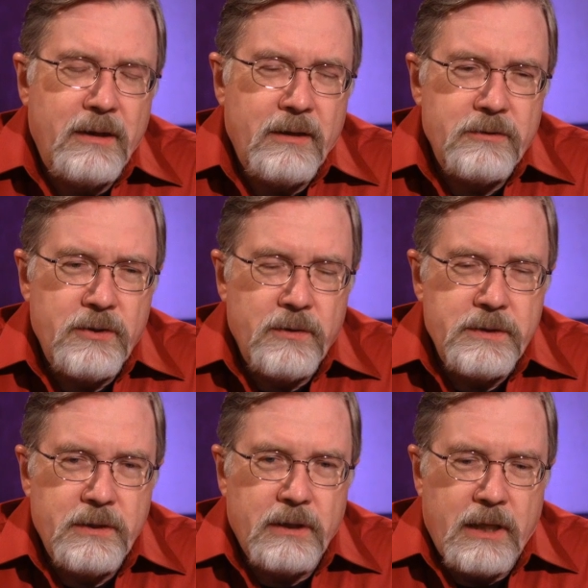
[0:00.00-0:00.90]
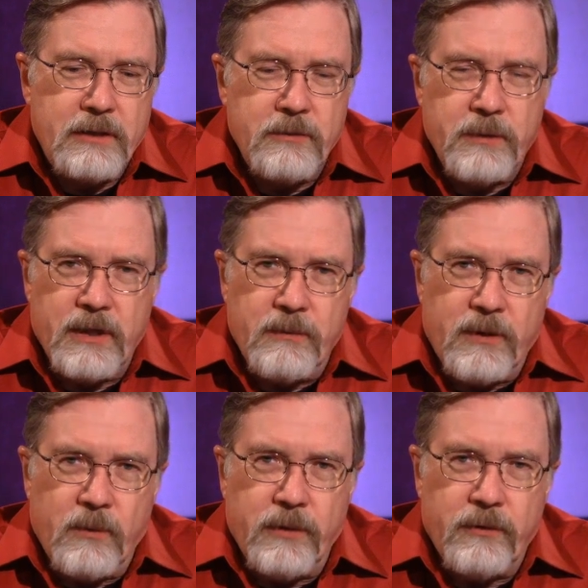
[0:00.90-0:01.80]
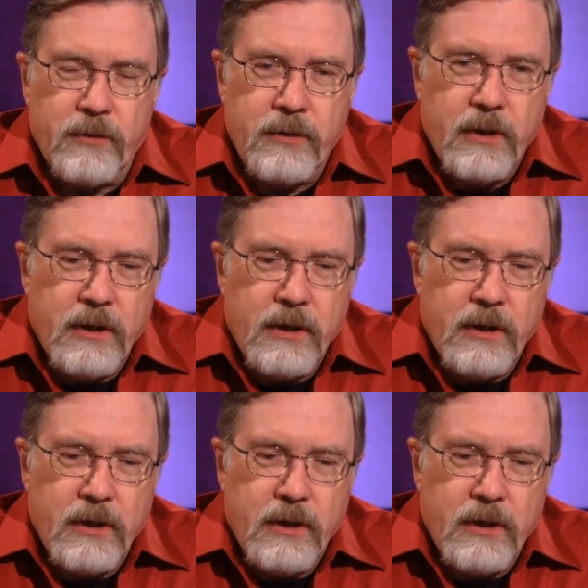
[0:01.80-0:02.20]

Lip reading: there's always a lot of debate about whether